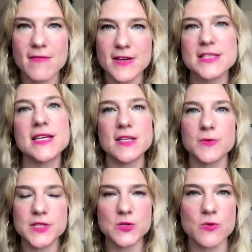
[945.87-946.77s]
of
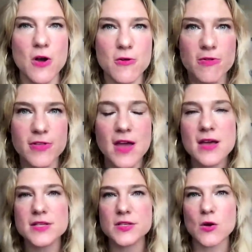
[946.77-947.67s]
continuous growth.
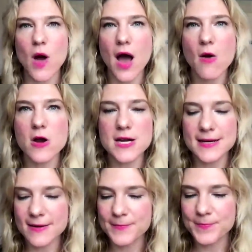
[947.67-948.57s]
So
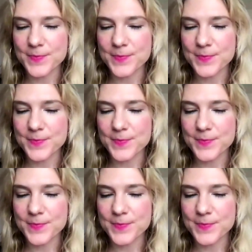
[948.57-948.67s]
our